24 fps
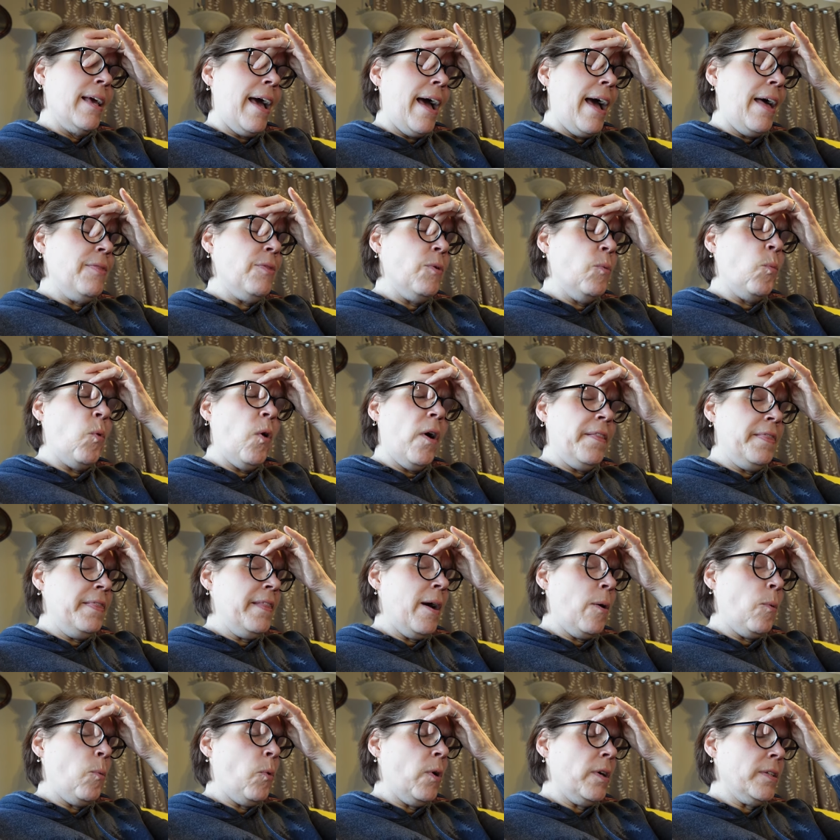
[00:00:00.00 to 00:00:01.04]
And the one
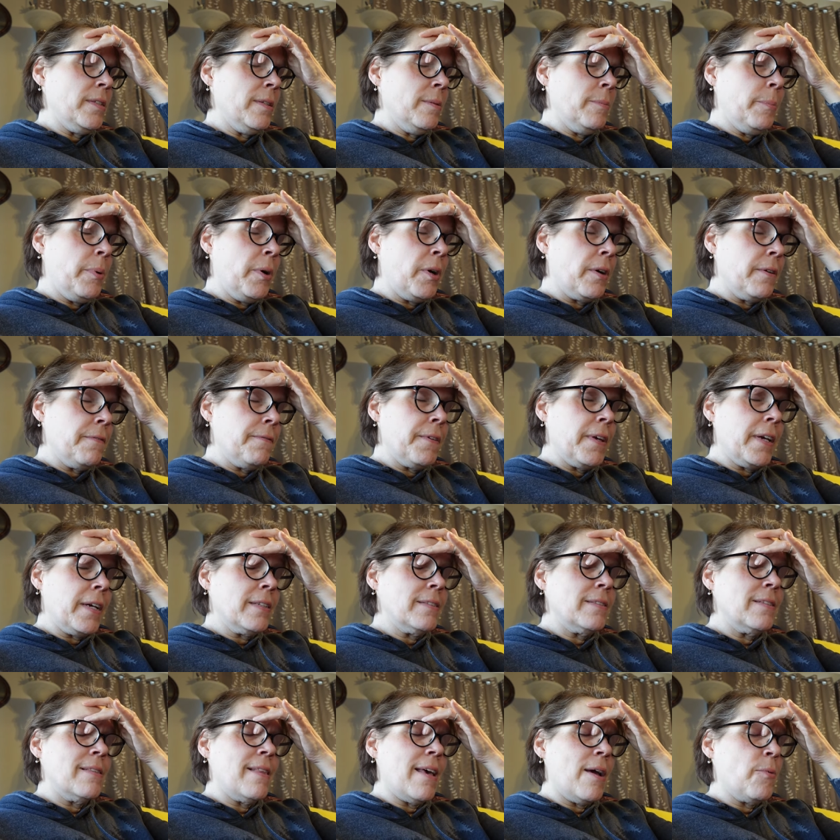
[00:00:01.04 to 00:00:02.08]
that wasn't
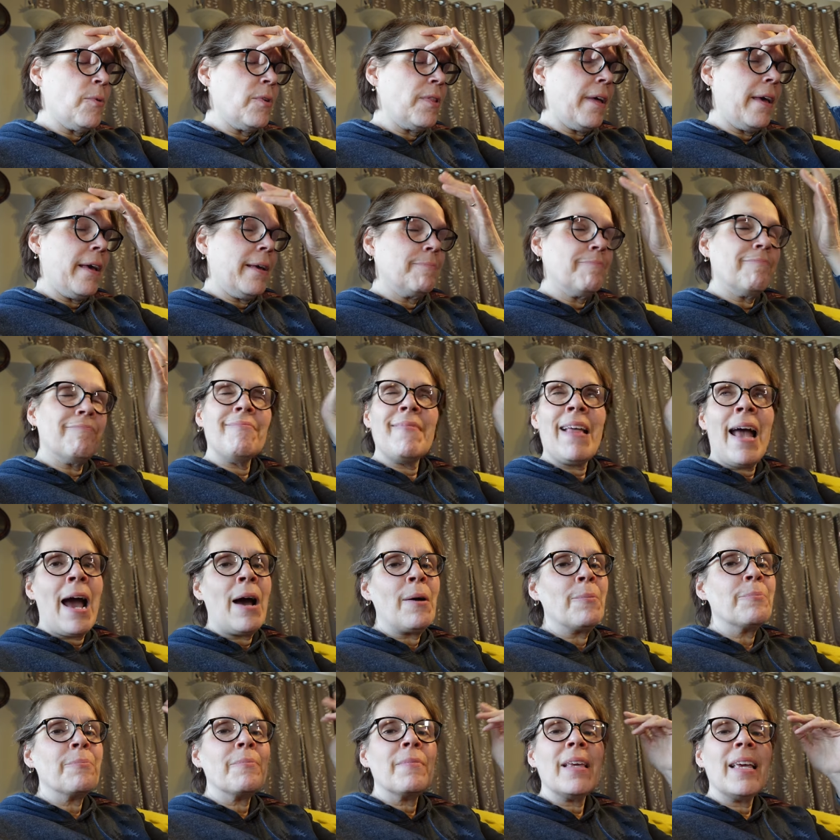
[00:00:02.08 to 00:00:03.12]
perfect, they were like,
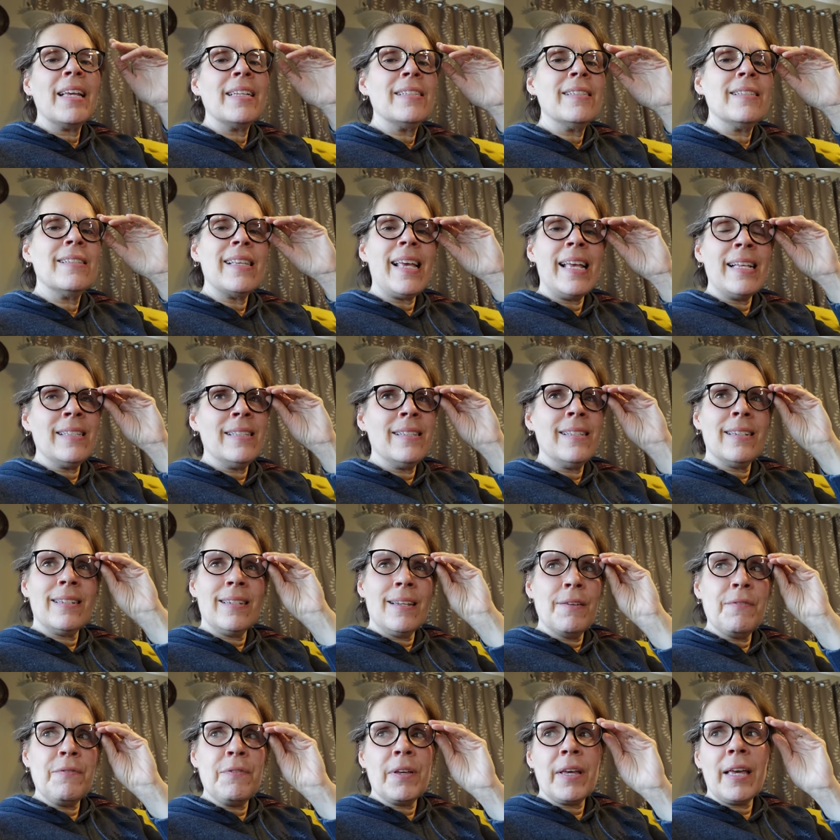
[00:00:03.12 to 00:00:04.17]
no, it's
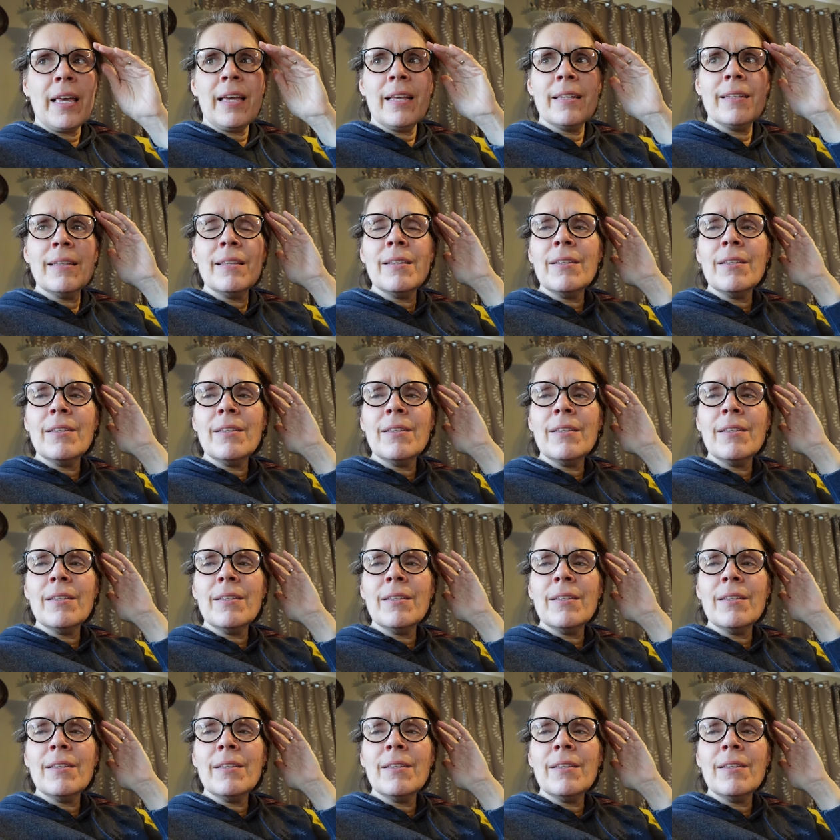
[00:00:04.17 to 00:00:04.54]
insignificant.